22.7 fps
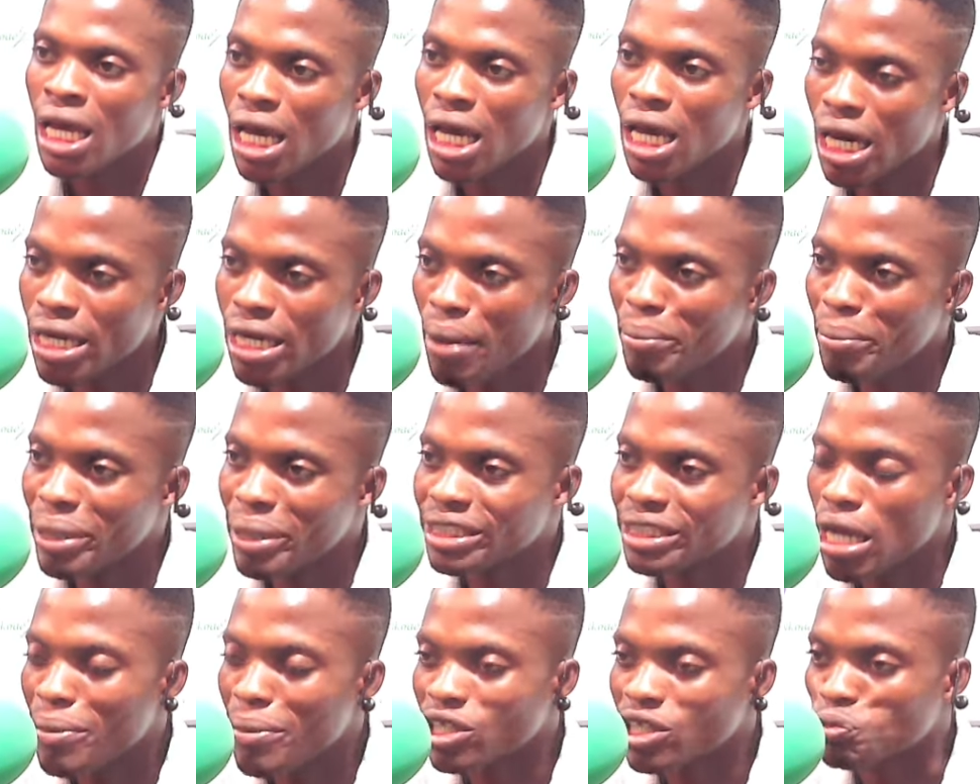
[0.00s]
and a
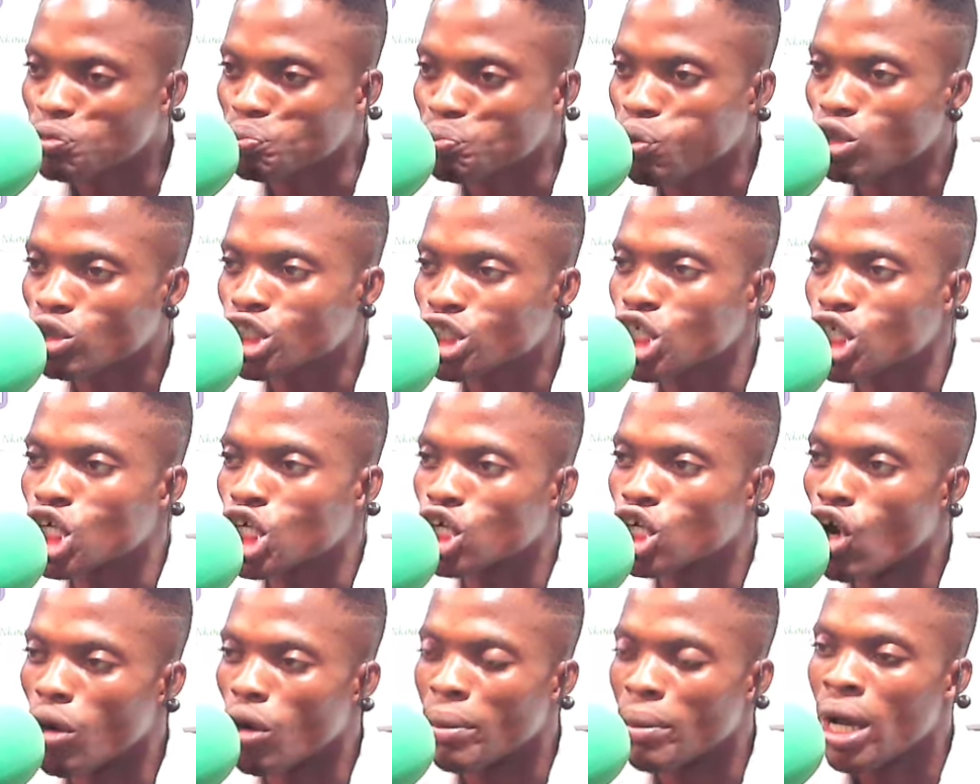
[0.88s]
Mediama Sporting
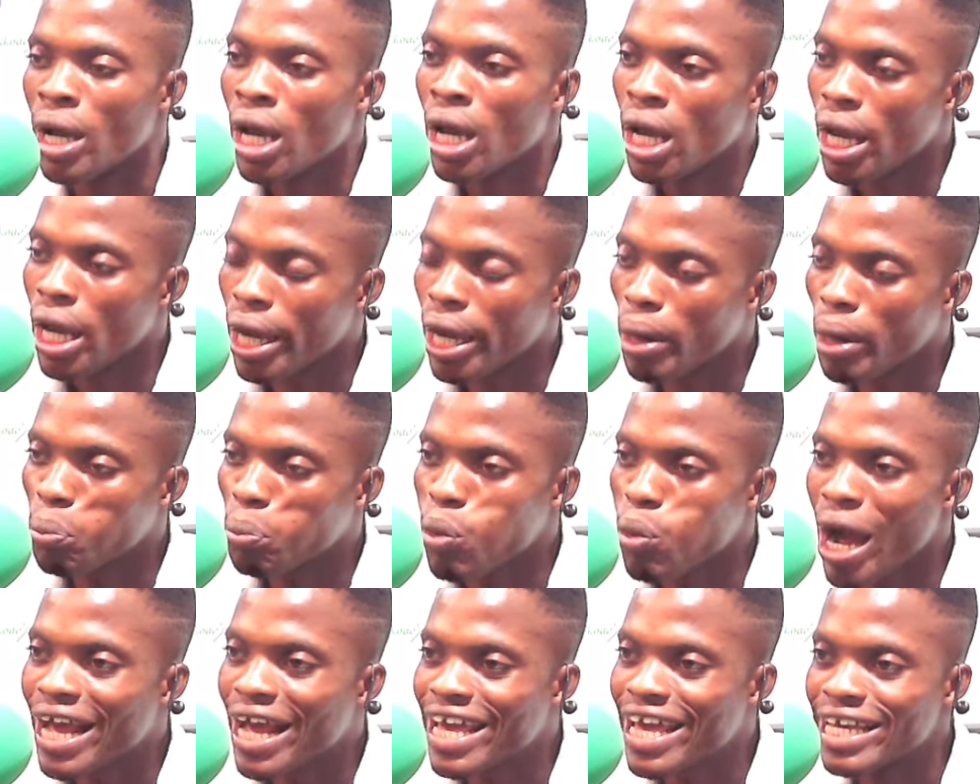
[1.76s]
Club,
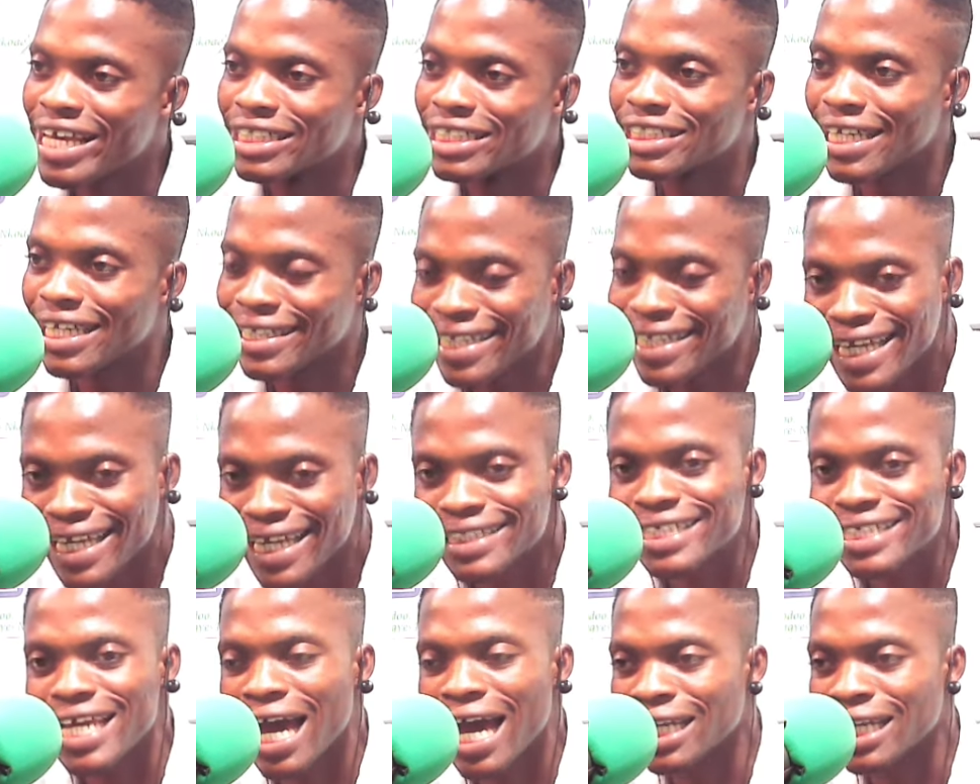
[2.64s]
against
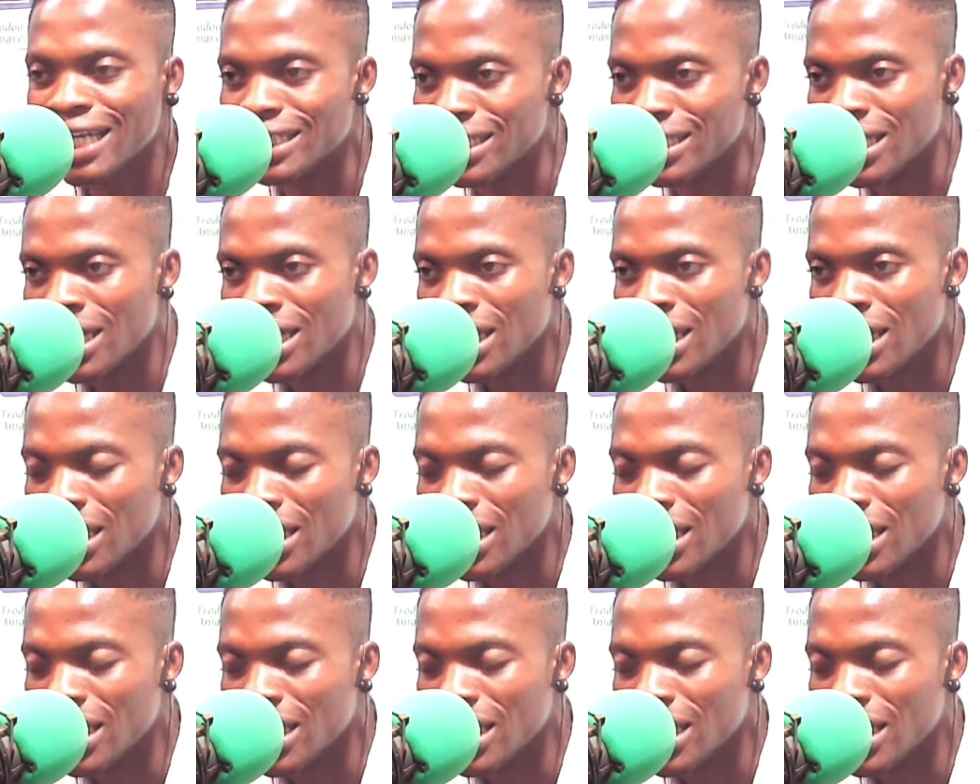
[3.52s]
Nati Ali,